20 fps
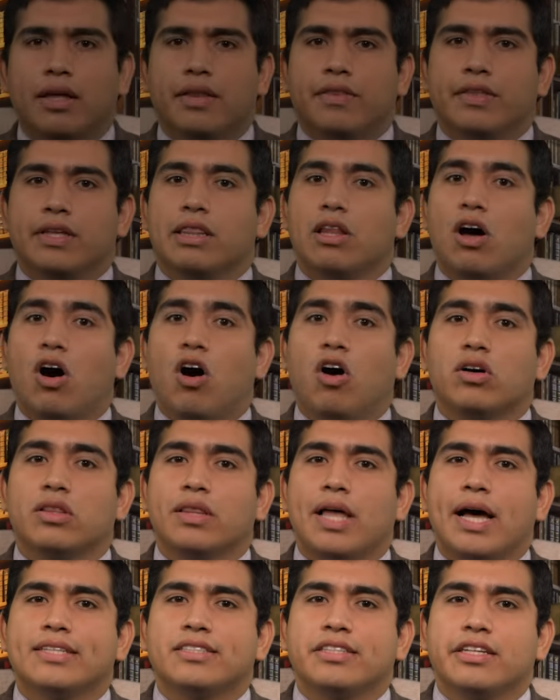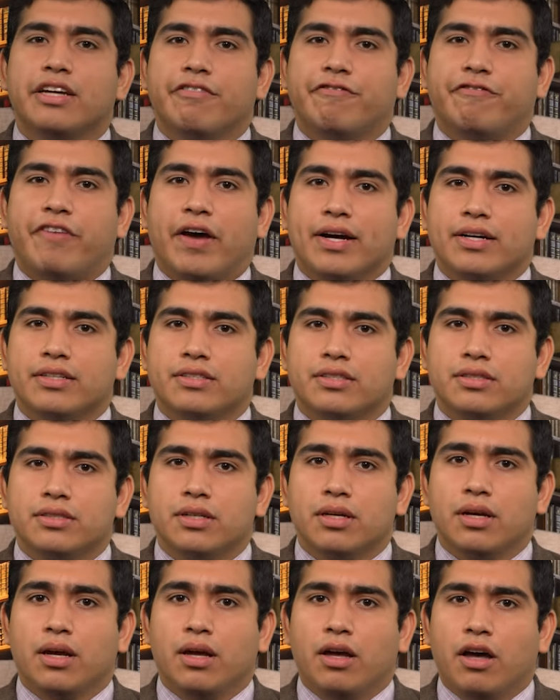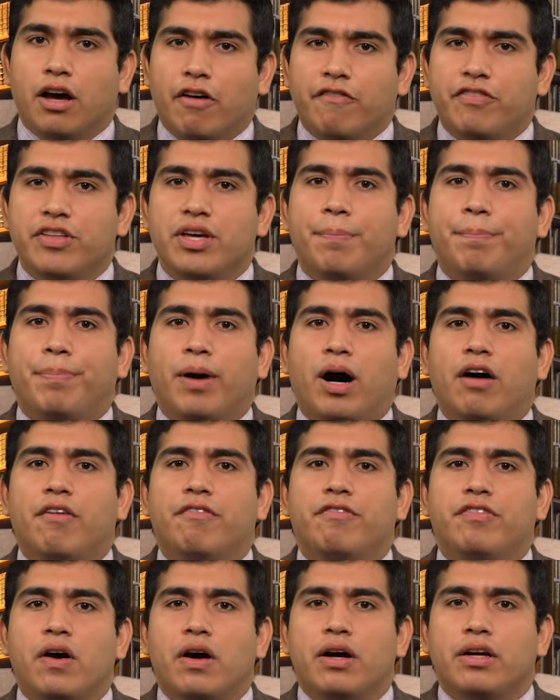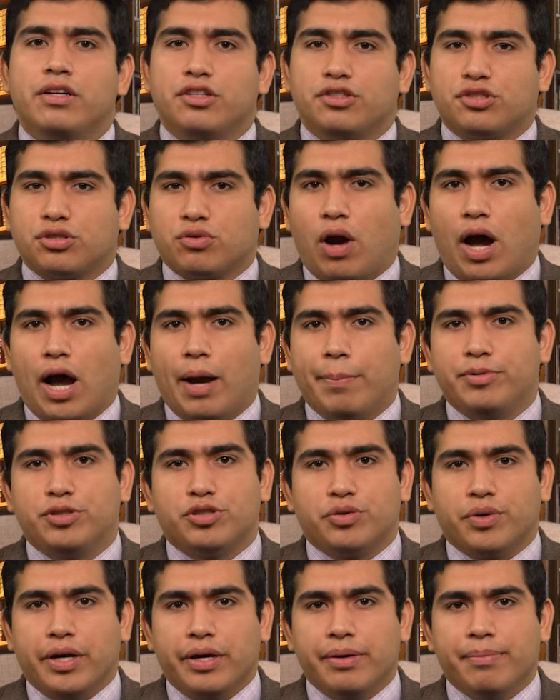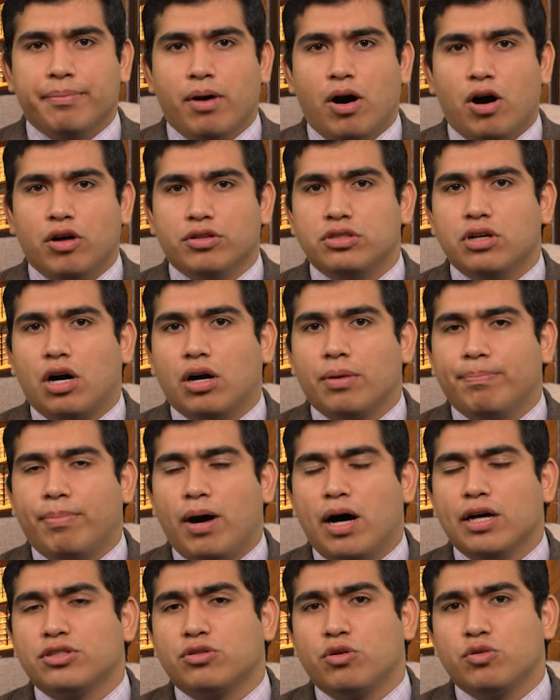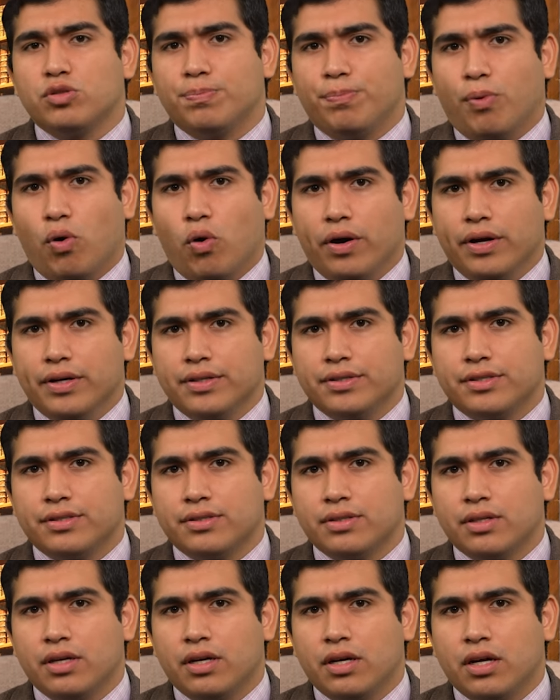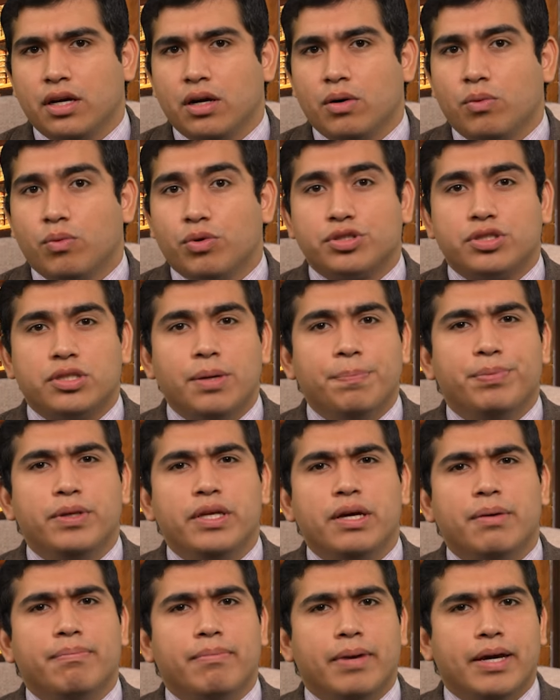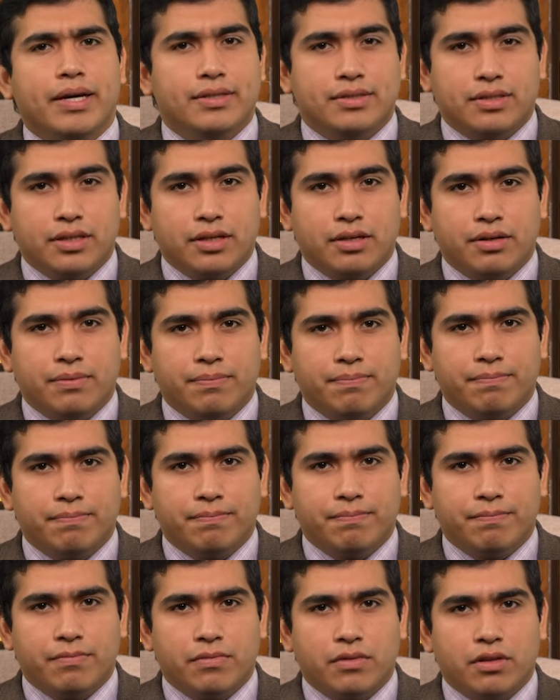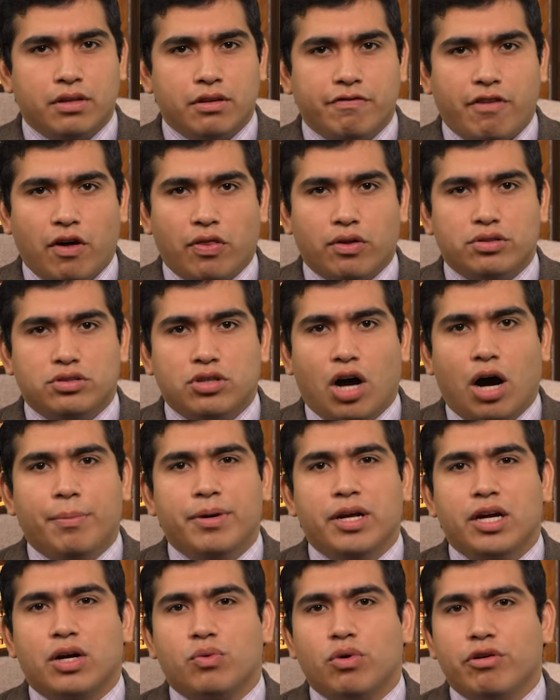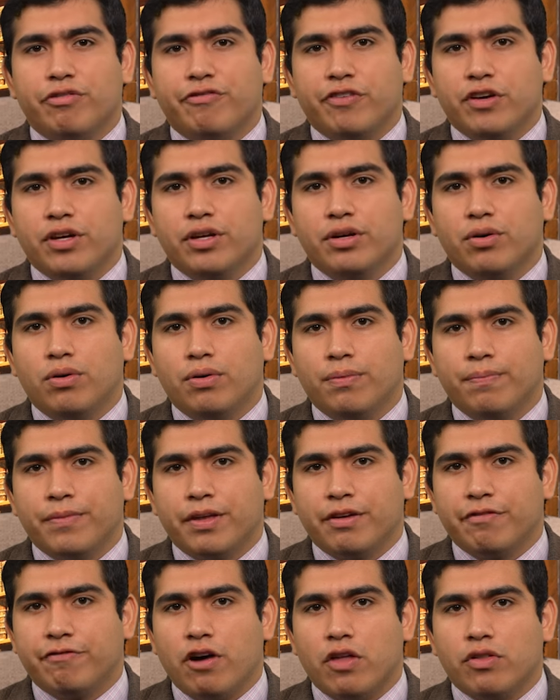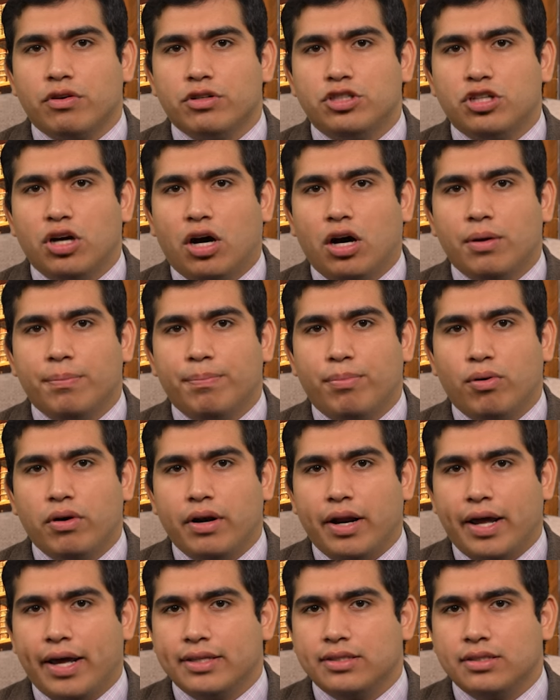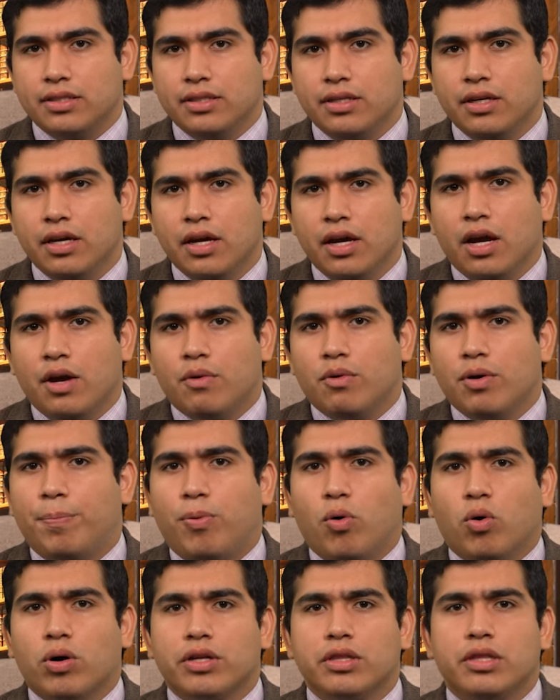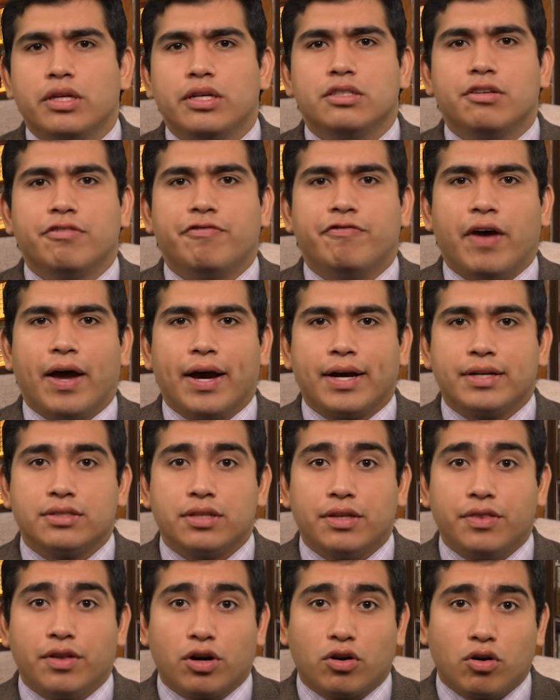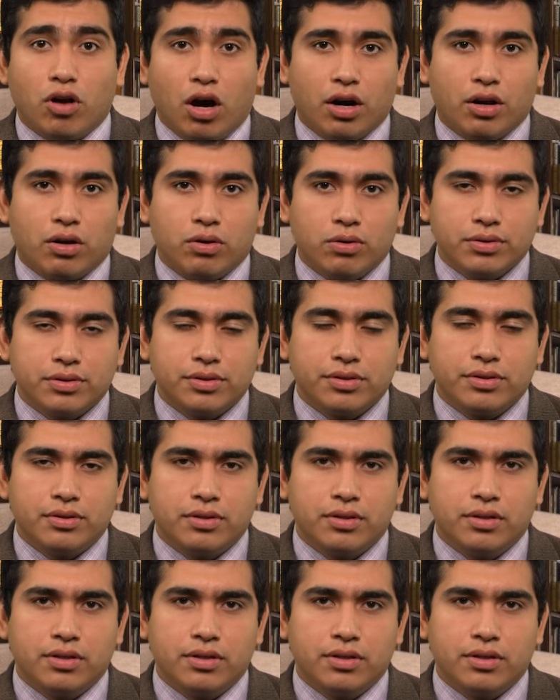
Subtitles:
The long-lasting effects of the above described dream on Don Bosco's boys were simply amazing. Father Dominic, Ruffino, and Father John Bonetti reported these effects in their chronicles.